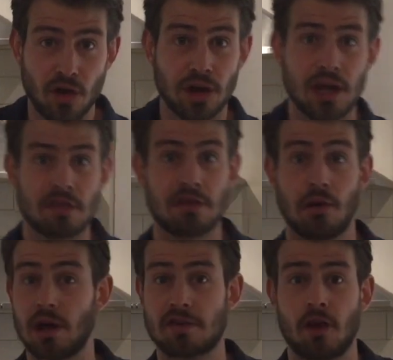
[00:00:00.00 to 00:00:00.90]
on to
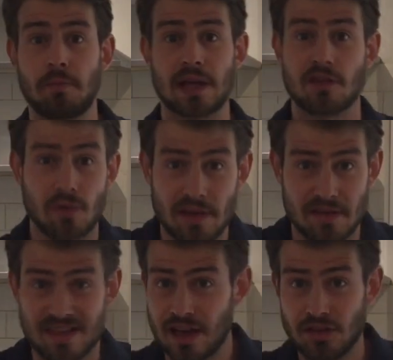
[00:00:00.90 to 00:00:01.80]
our toppings. So as I
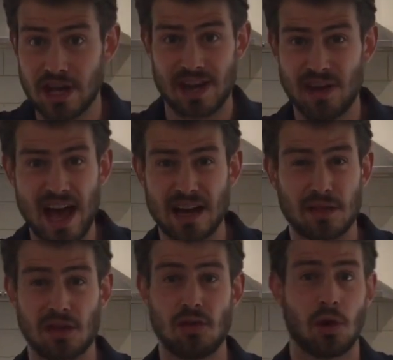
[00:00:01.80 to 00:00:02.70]
said, you can have
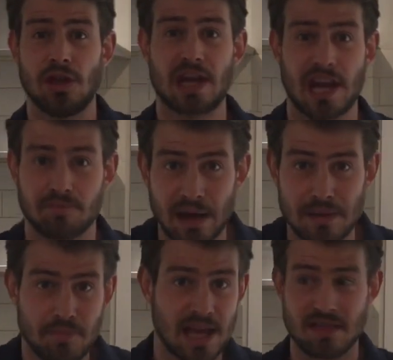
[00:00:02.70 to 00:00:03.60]
anything you want. You can have
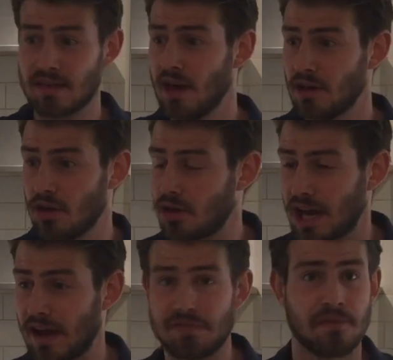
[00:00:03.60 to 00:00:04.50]
baked beans, you can
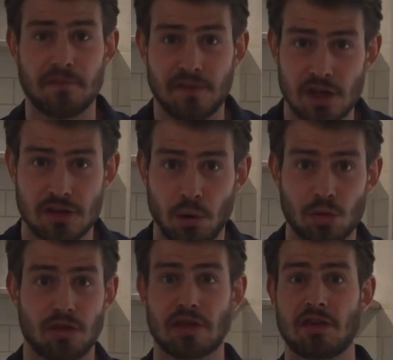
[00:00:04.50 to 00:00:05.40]
have different
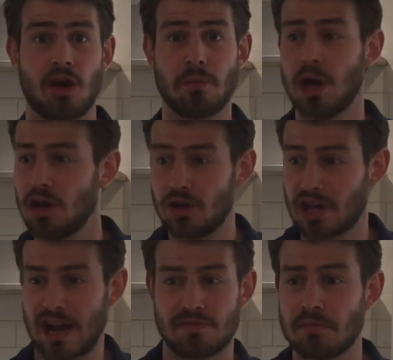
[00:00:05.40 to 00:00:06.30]
vegetables on the top, you
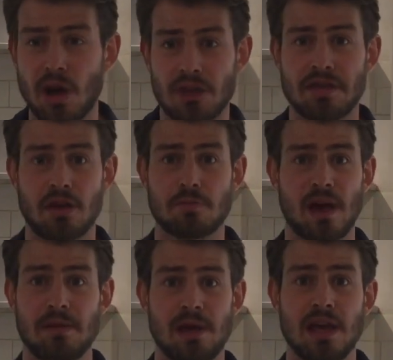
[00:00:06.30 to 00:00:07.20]
can have tomatoes
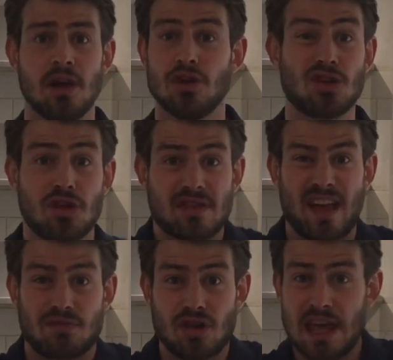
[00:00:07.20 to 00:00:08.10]
maybe, you can just
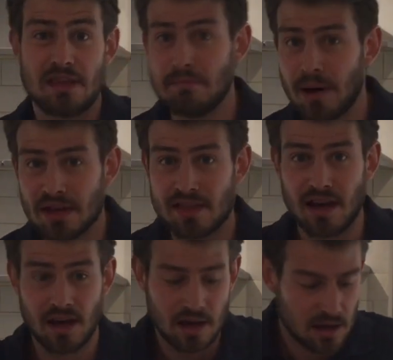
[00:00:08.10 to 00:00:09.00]
have cheese and
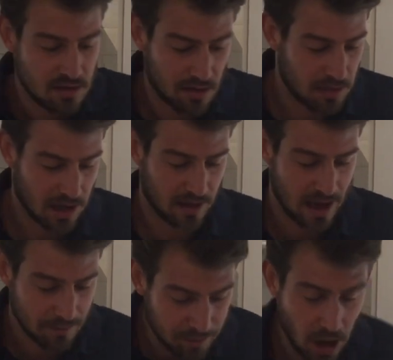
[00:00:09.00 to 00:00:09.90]
butter, something like
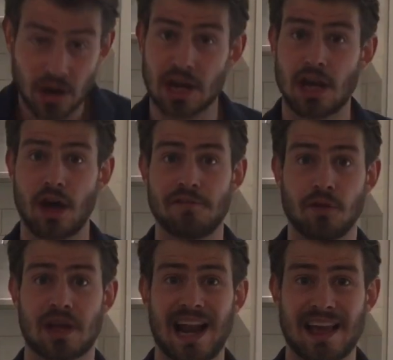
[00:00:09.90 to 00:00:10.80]
that. But I'm going to go
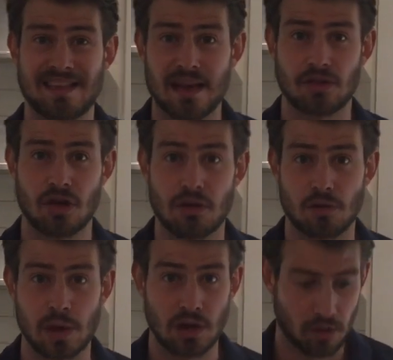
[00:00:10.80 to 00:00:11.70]
for the classic tuna
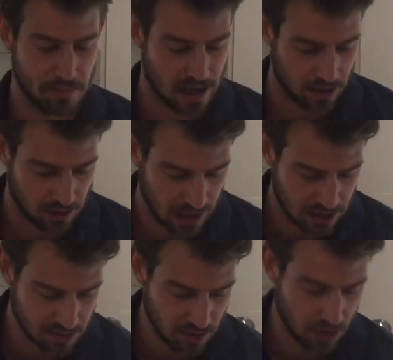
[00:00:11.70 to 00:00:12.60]
Sweetcorn mayo. Okay,
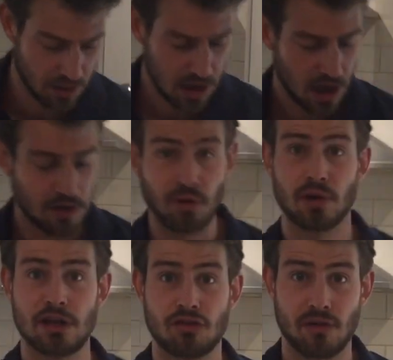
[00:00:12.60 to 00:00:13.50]
so I've
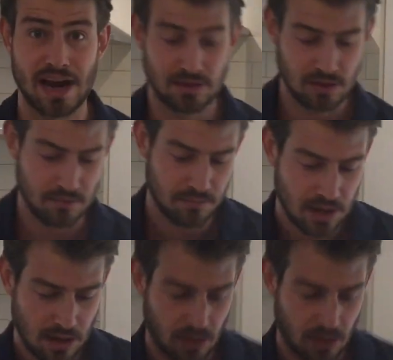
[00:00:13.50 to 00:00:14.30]
already drained them.